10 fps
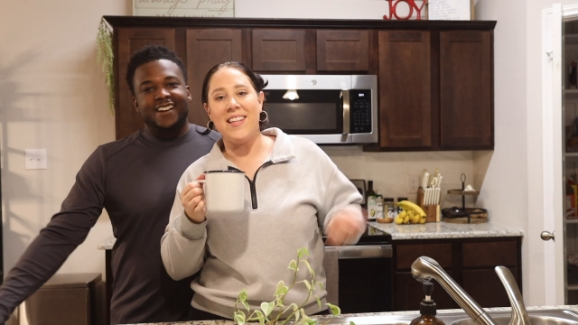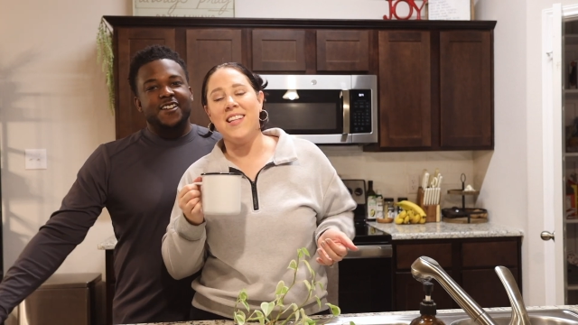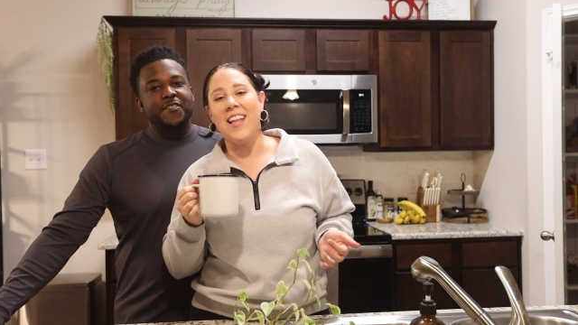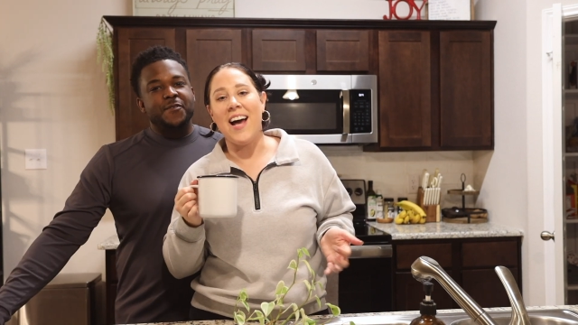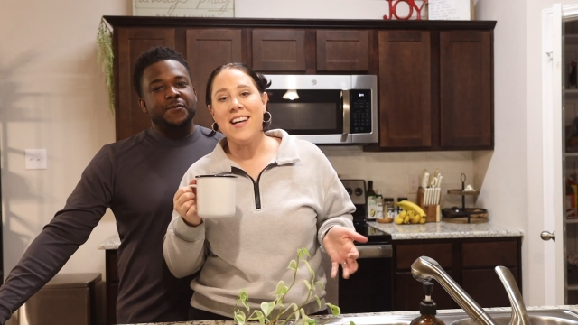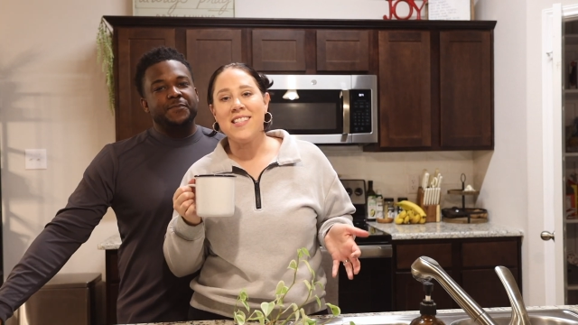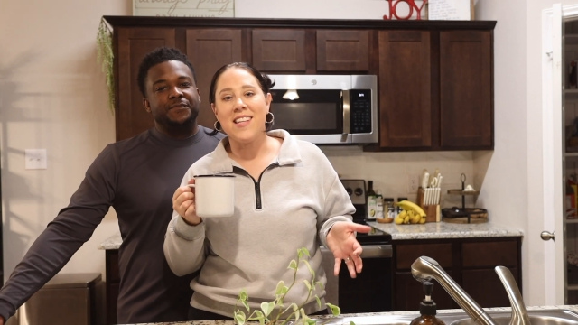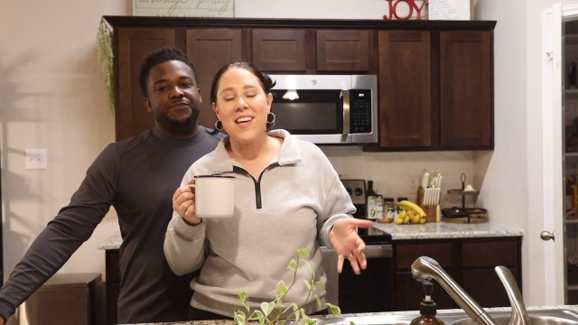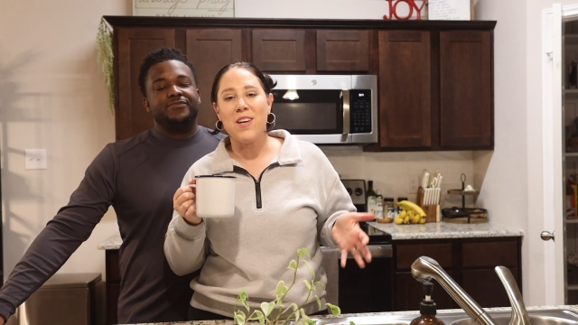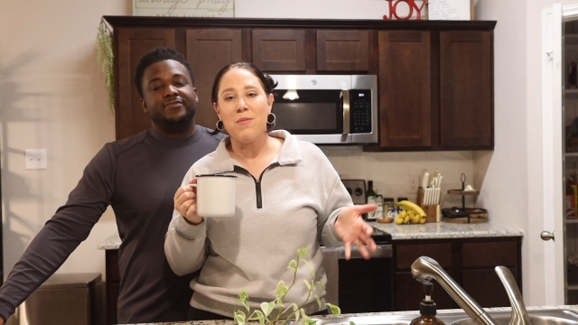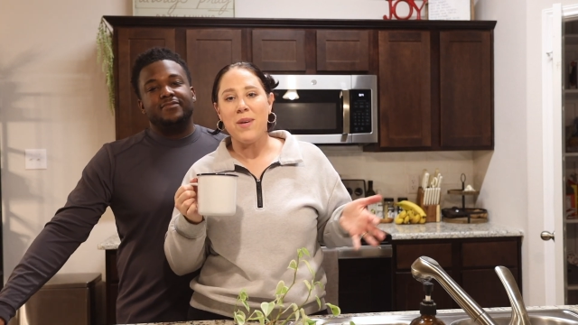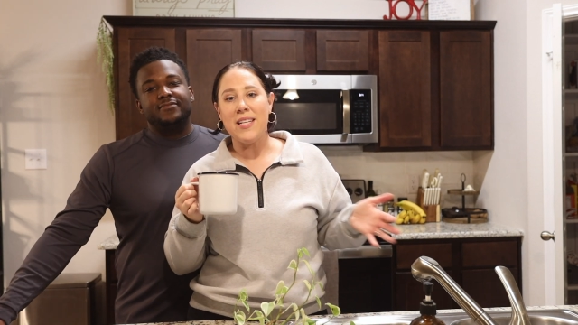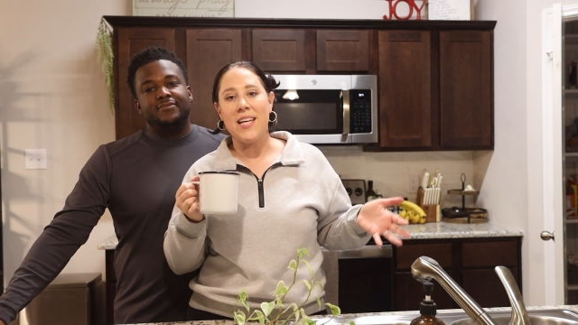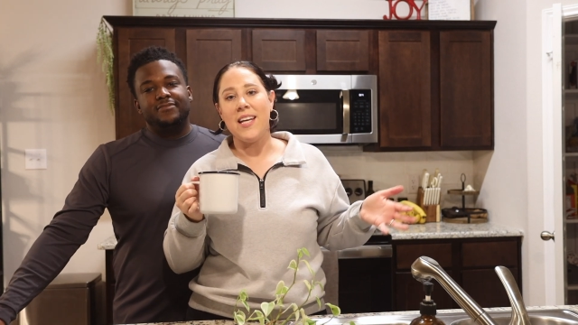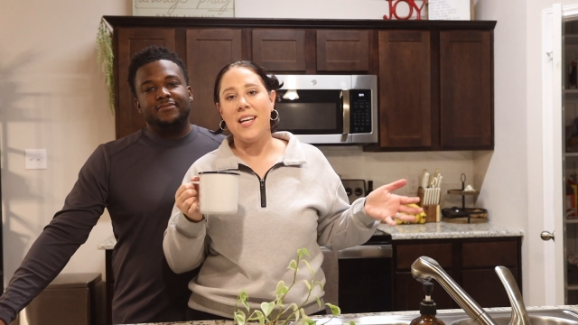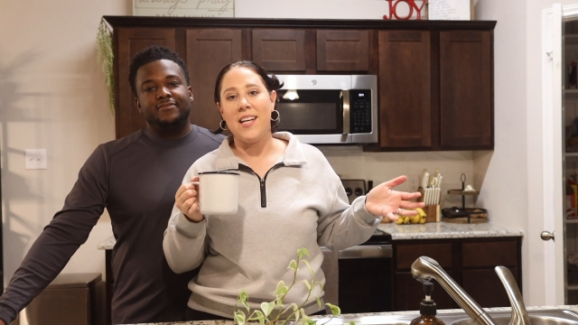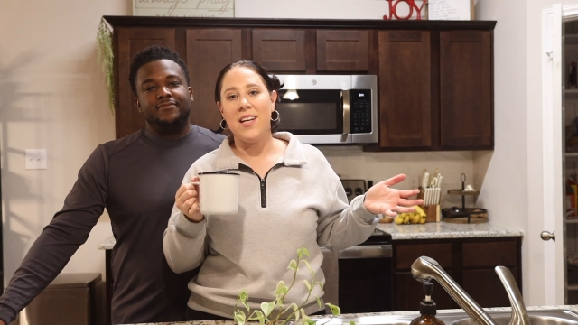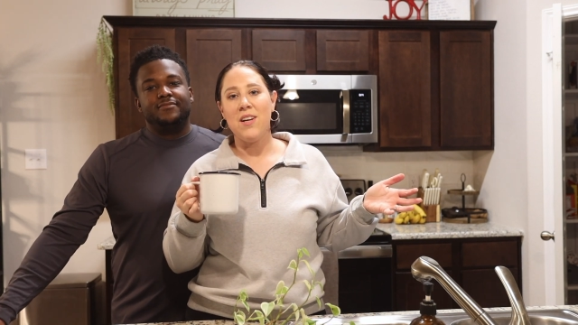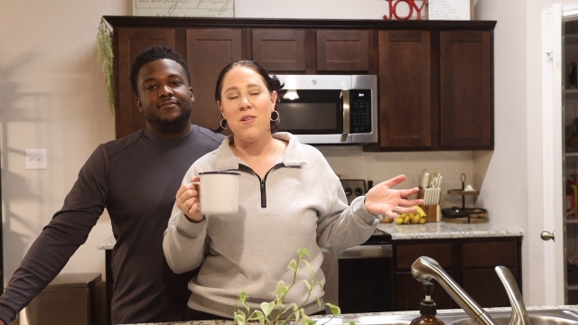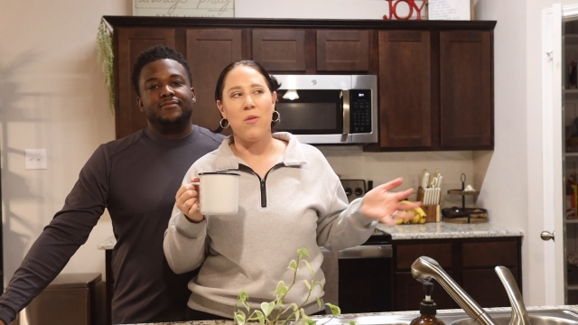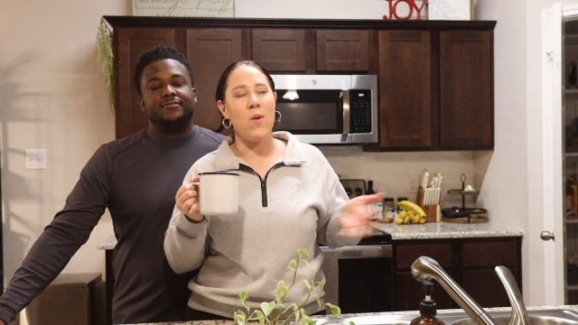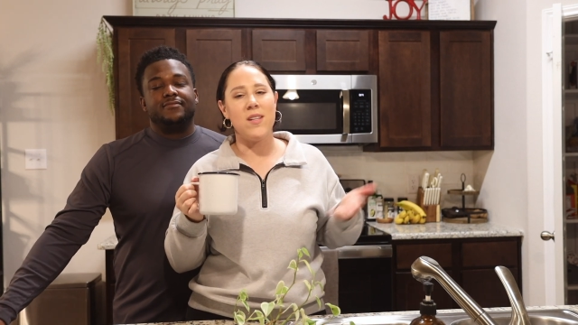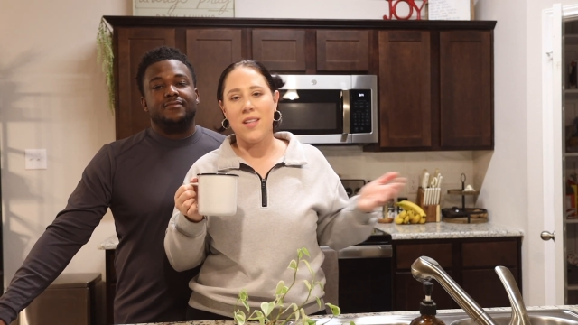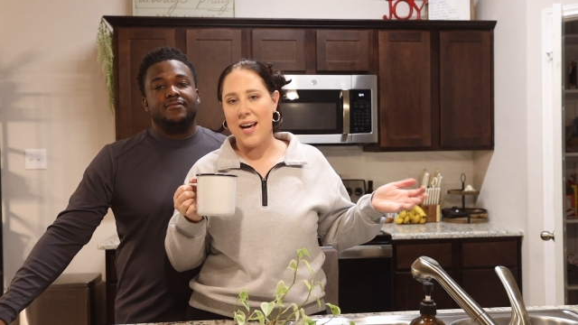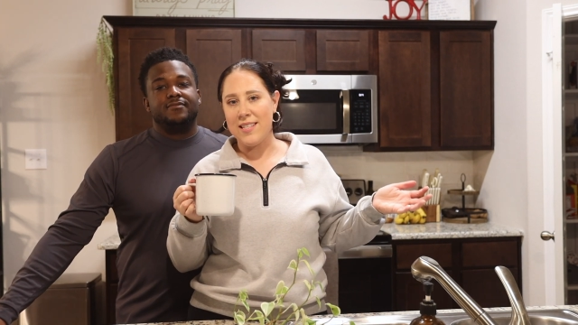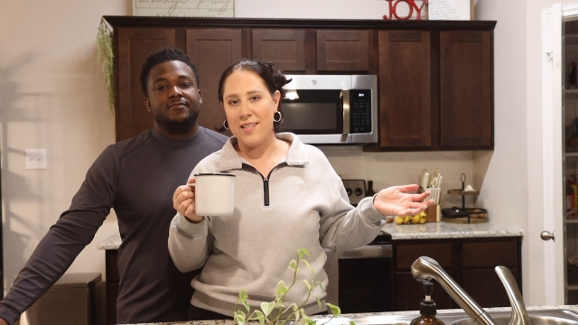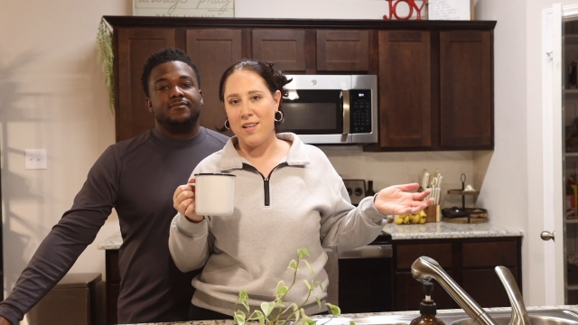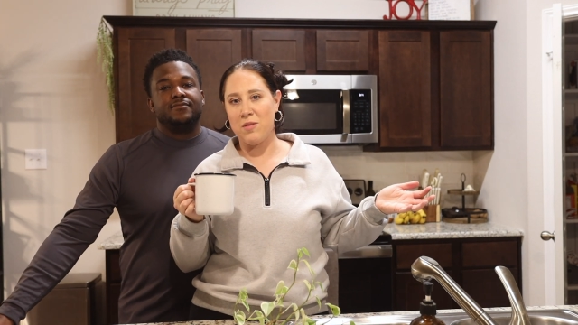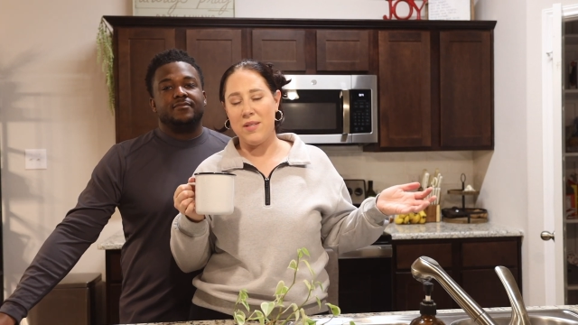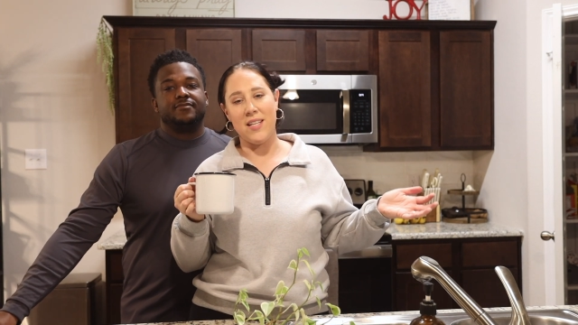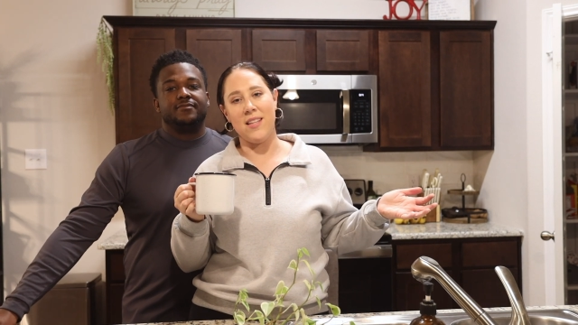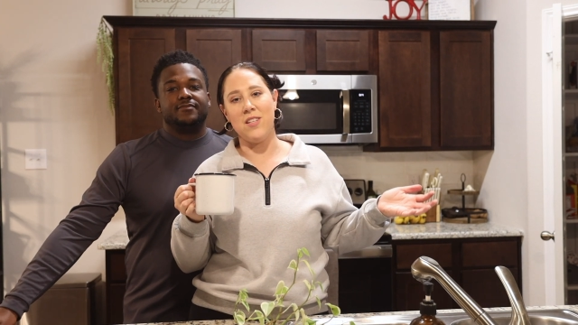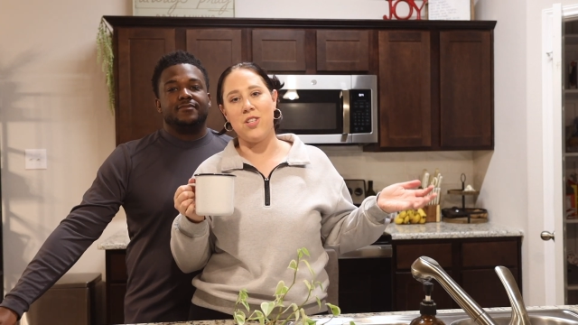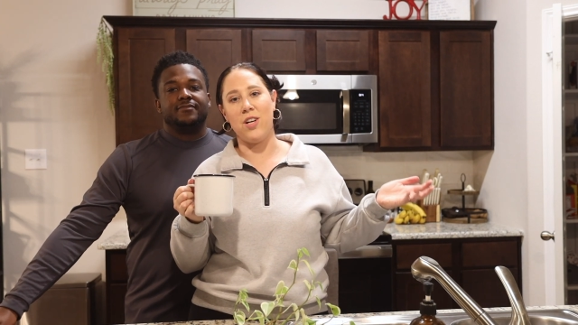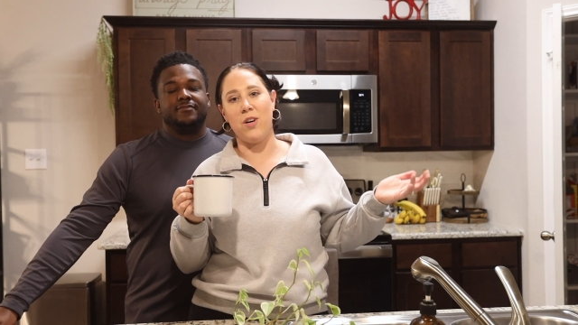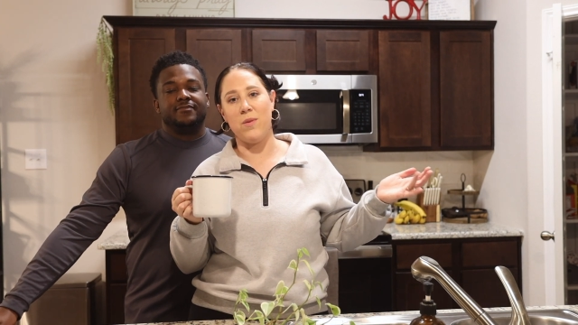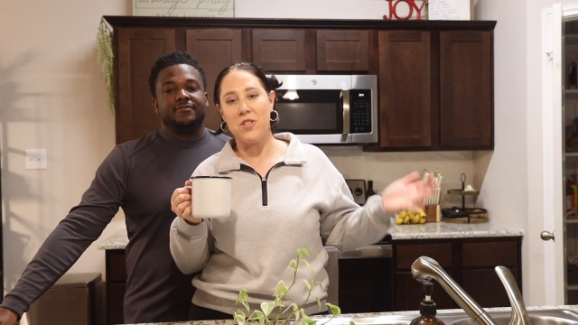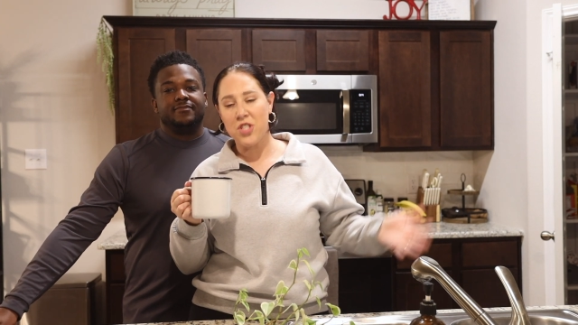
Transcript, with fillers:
Speaker 1: the last thing we did, or one of the last things we did this year was